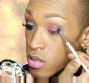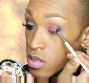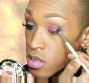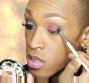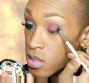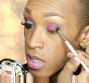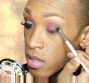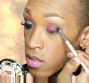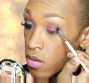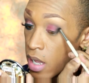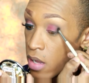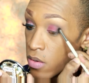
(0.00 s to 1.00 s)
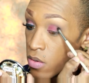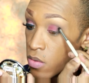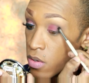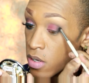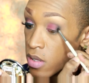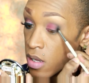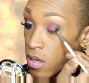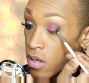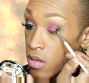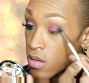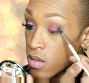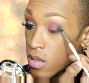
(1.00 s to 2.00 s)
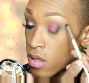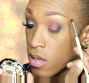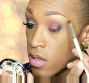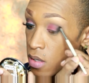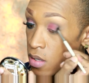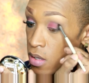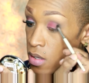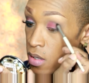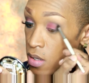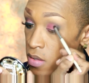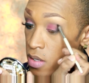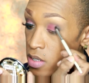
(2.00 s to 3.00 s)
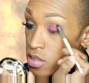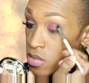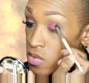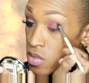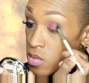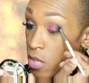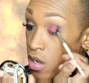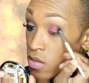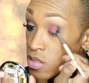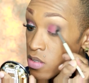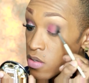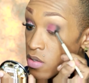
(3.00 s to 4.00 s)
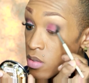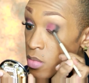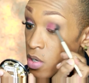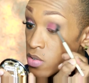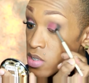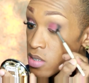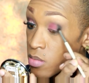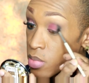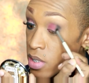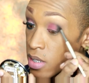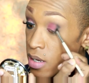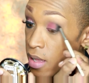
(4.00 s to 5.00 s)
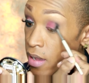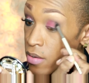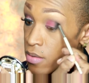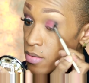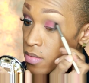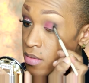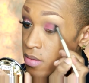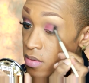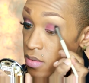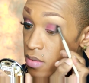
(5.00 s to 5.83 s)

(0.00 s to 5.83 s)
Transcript: just that little outer corner there, and then just use small circular motions to blend it out.